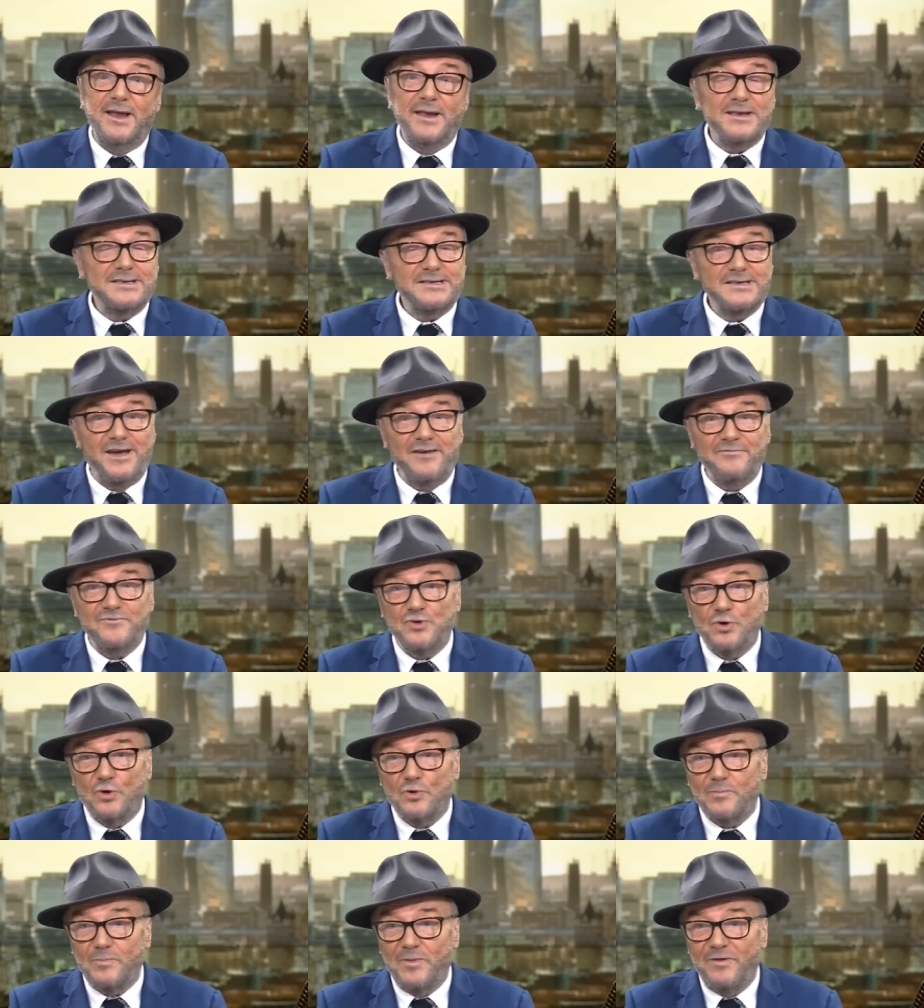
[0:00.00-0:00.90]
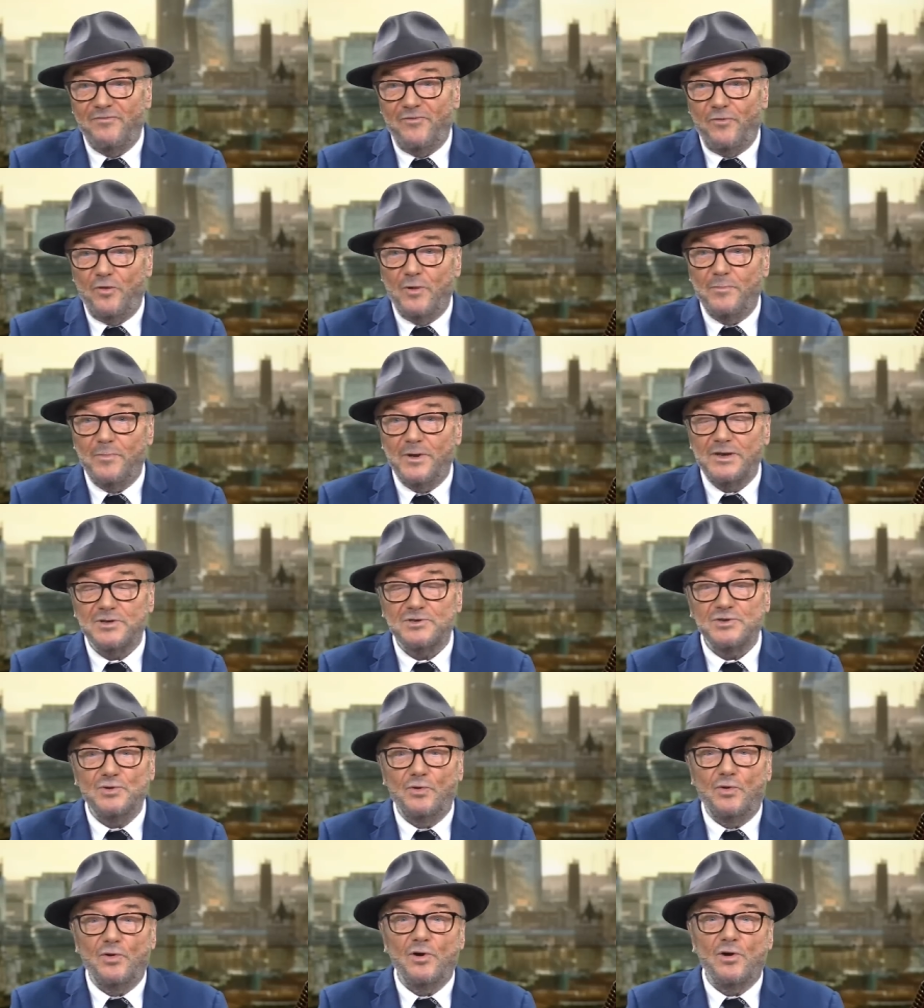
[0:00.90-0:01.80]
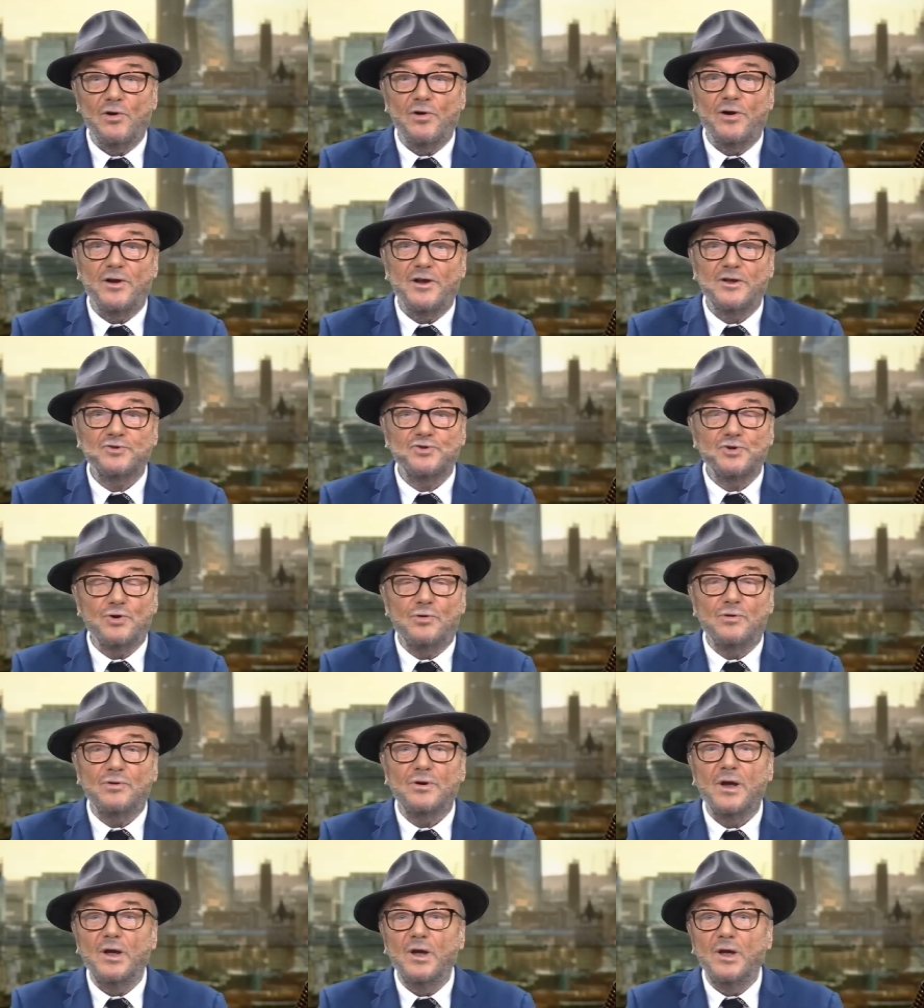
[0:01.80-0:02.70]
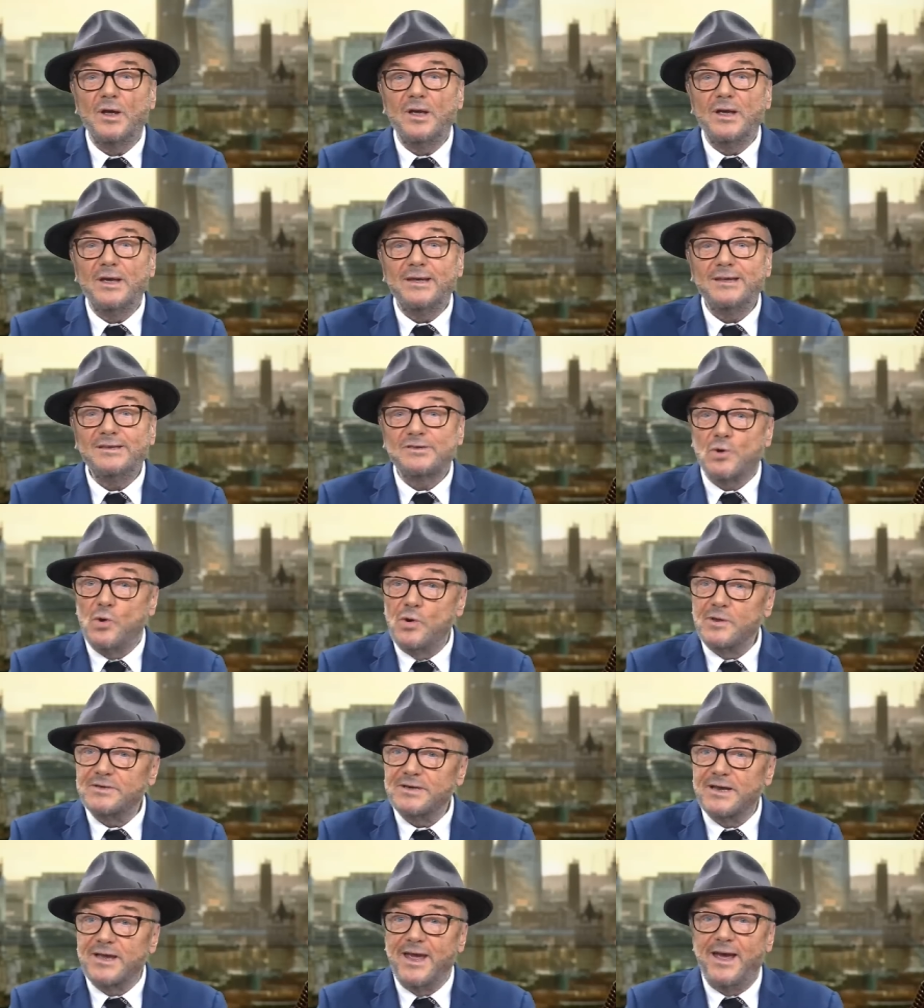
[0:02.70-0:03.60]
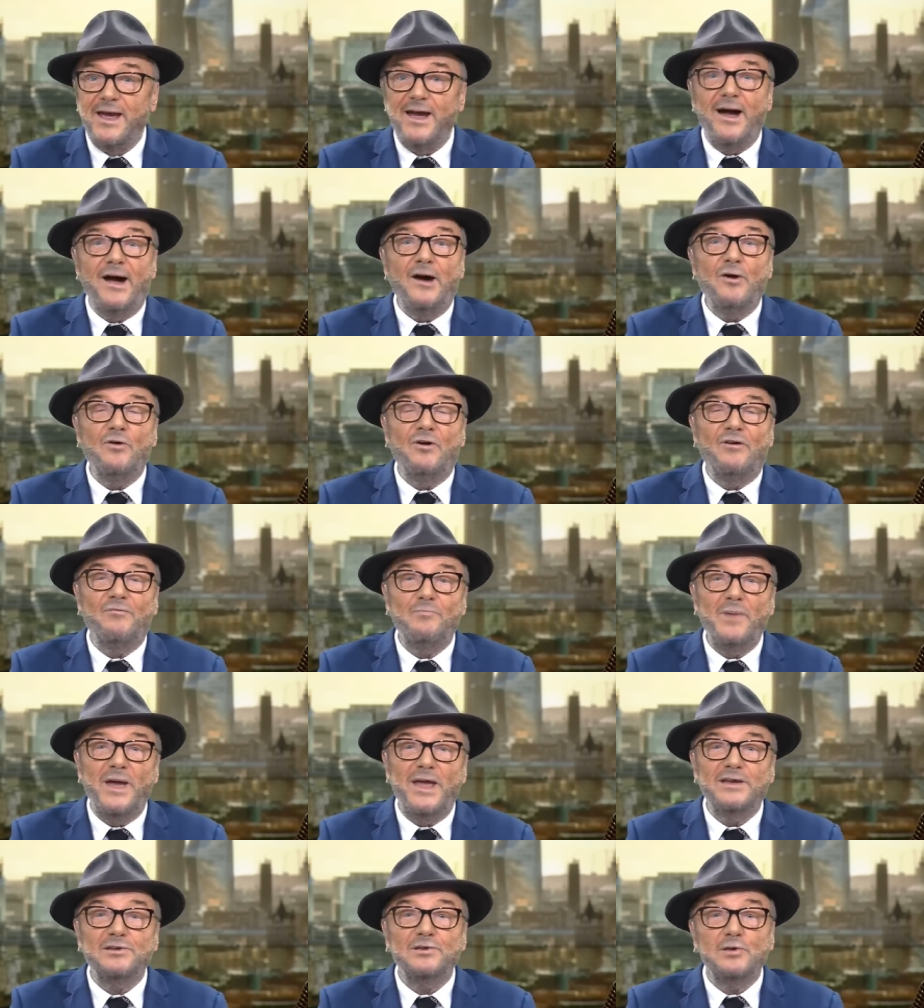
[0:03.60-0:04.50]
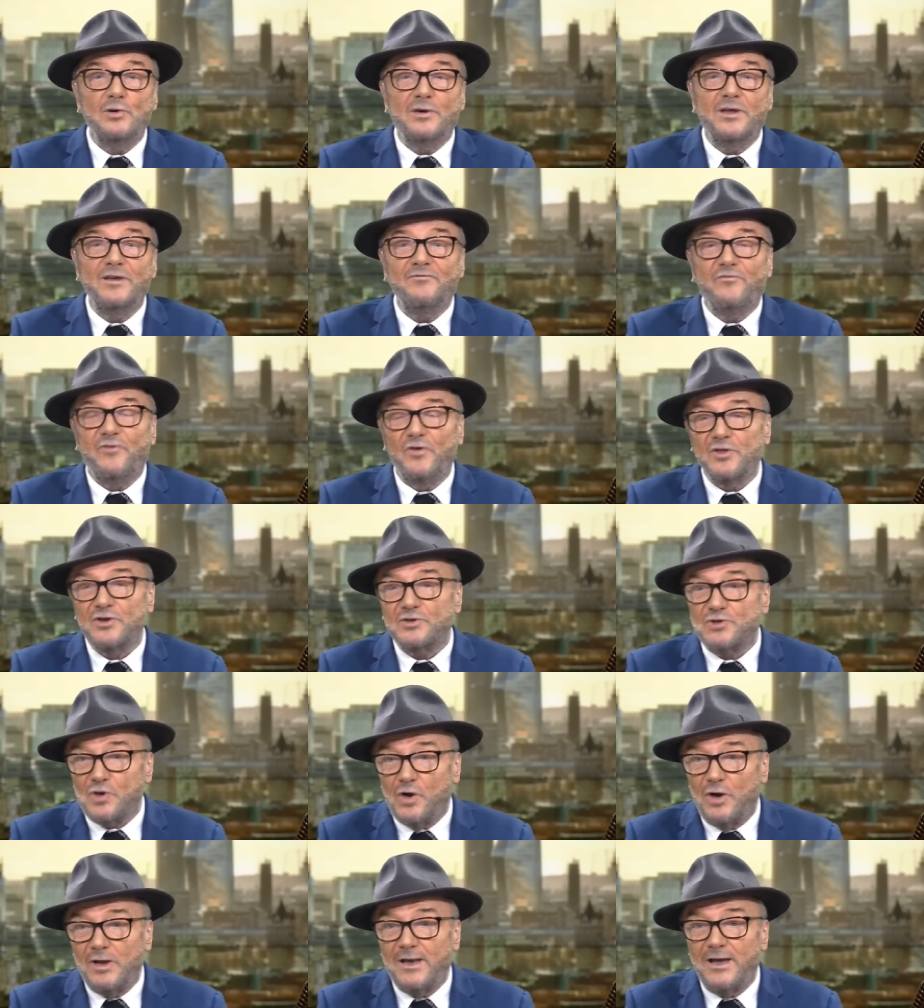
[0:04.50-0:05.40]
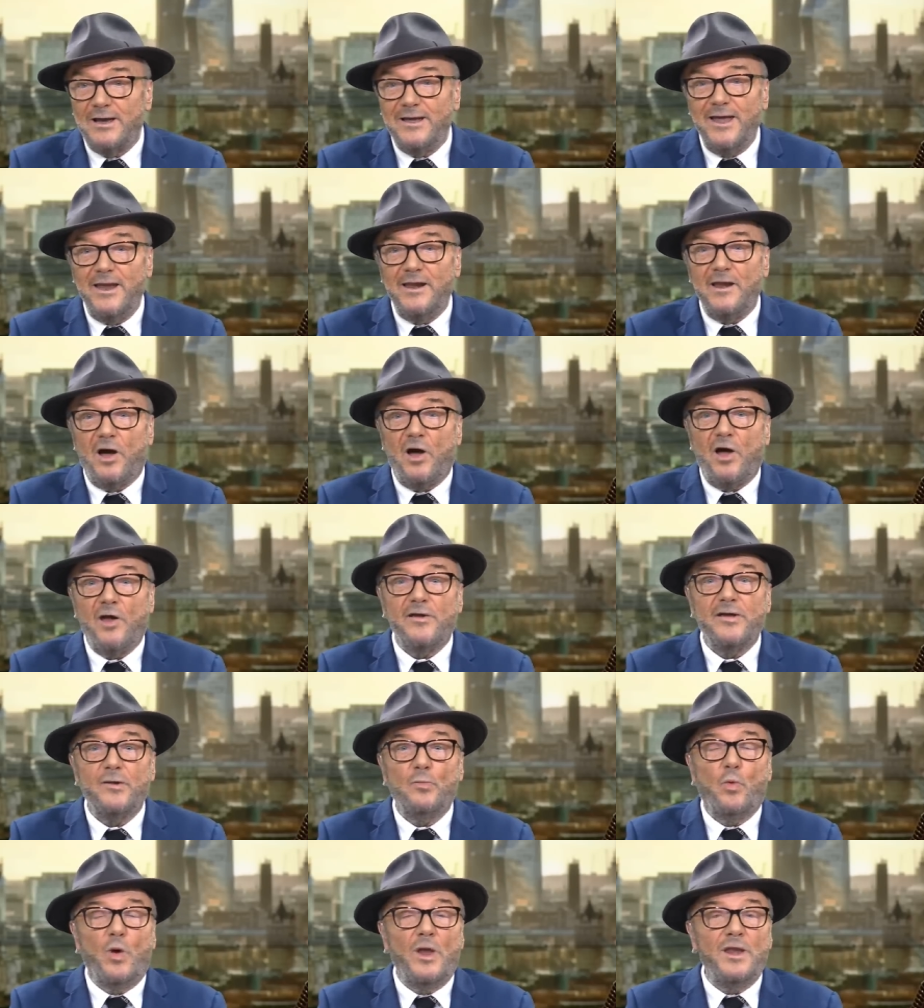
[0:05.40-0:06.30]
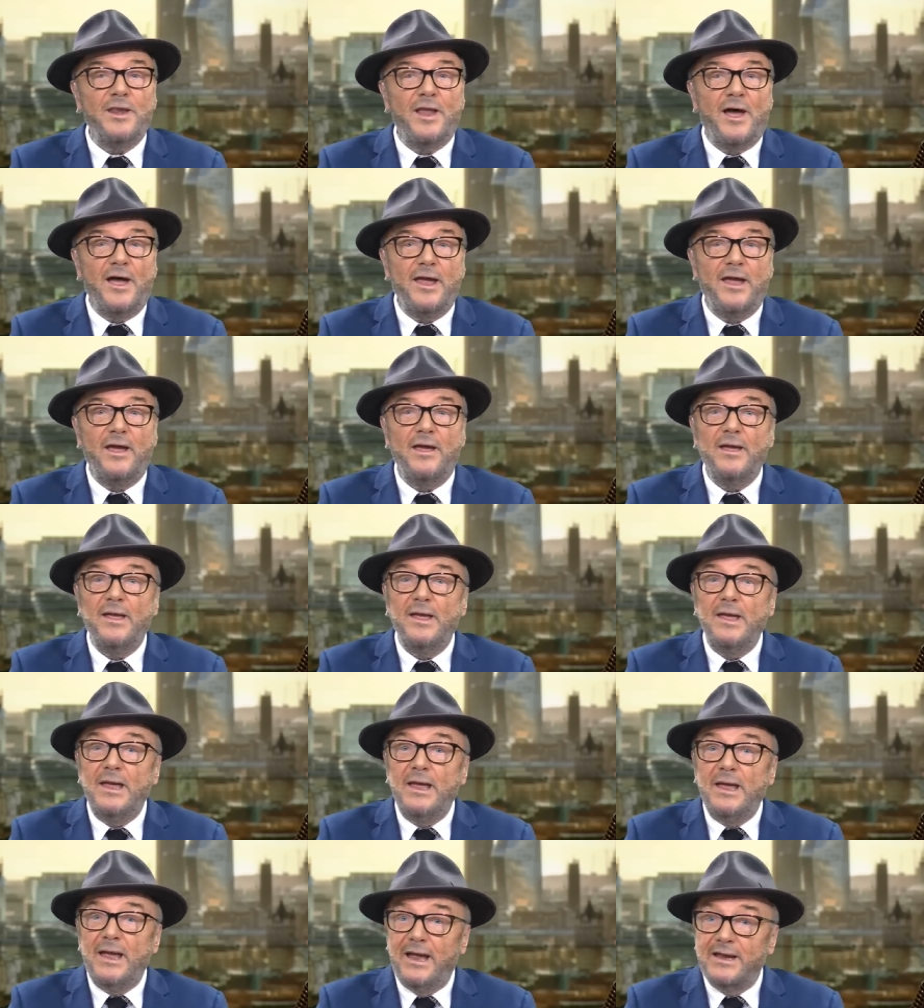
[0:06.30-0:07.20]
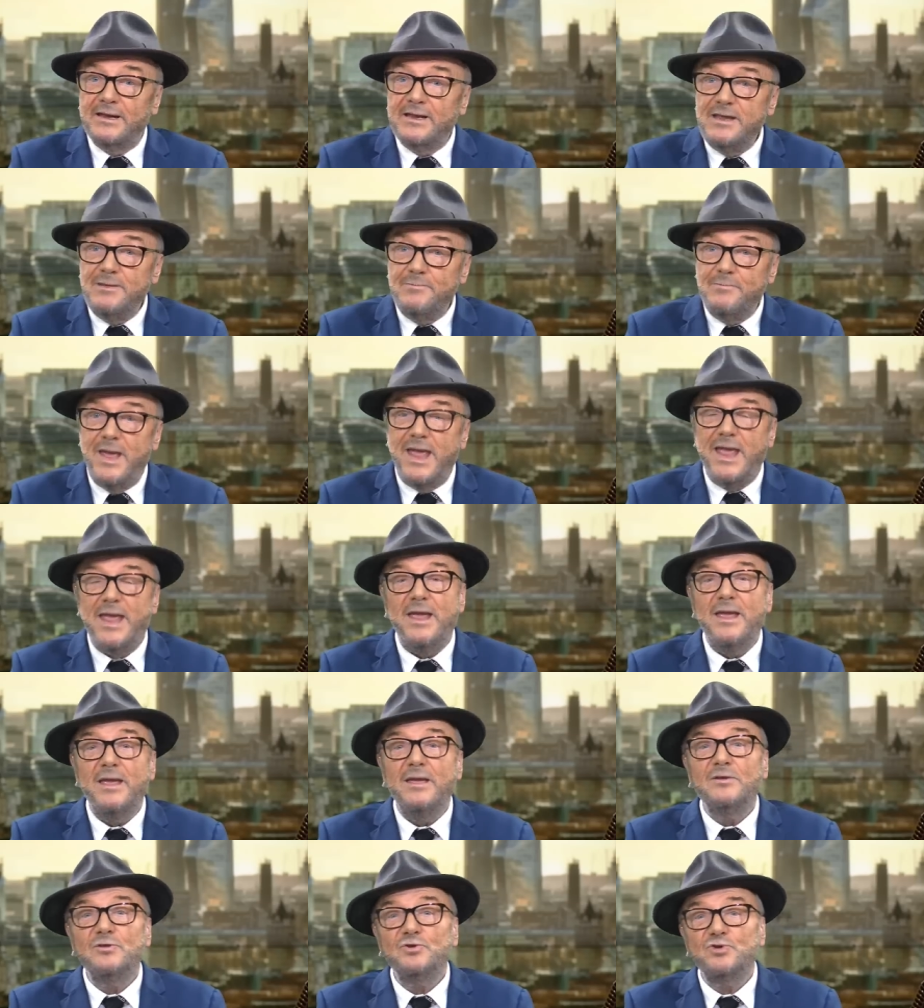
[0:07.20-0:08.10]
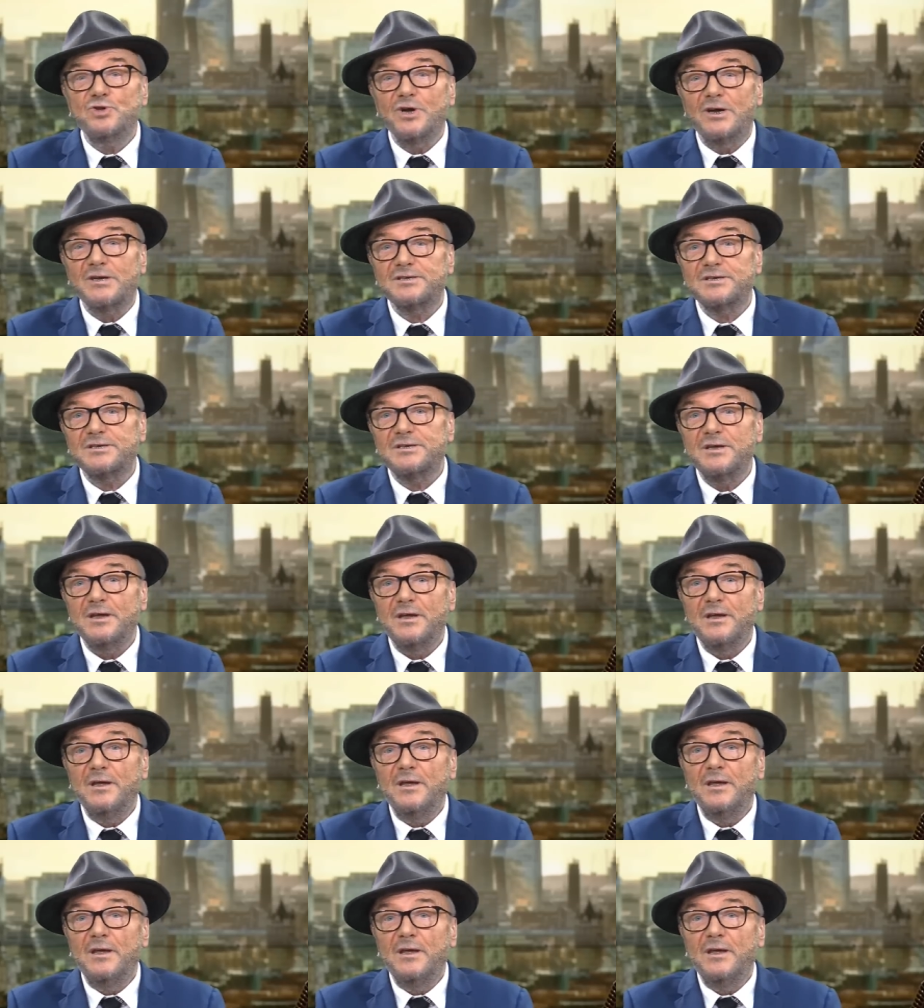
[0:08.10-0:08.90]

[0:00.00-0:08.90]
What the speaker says: And as I've joked before, but it's no longer a joke, he's going to get out of bed looking for the toilet in a hurry one night, and he may just